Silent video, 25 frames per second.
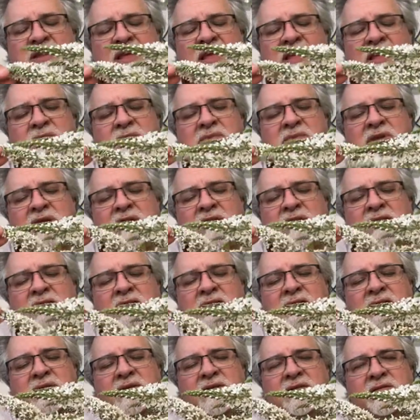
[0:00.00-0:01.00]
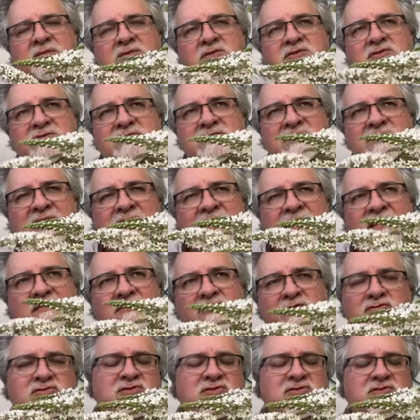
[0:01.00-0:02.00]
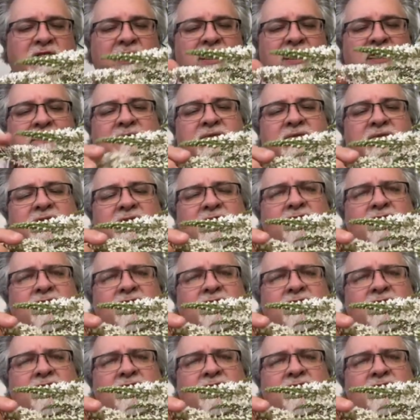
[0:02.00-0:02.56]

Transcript: named loose neck goosestrife.